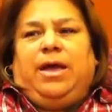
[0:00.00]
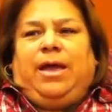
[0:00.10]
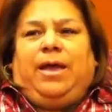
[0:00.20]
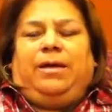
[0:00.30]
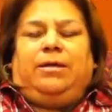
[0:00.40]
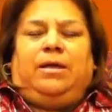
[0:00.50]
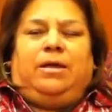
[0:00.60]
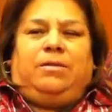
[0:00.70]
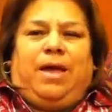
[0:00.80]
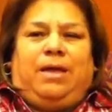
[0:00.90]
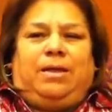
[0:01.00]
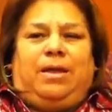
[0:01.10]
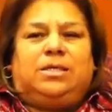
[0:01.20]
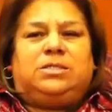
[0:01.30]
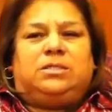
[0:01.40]
And in that
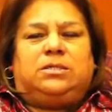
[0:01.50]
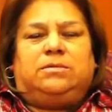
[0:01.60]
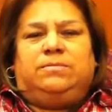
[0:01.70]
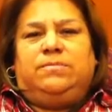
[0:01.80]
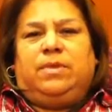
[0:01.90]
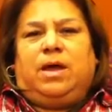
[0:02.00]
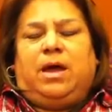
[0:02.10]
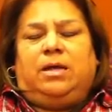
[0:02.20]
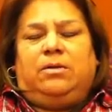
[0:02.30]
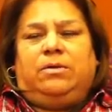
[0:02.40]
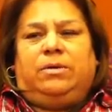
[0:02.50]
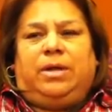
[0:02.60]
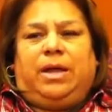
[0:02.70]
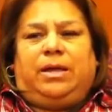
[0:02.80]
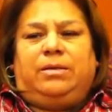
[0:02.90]
lesson, I
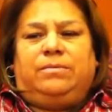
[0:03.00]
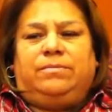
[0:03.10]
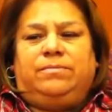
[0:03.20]
learned that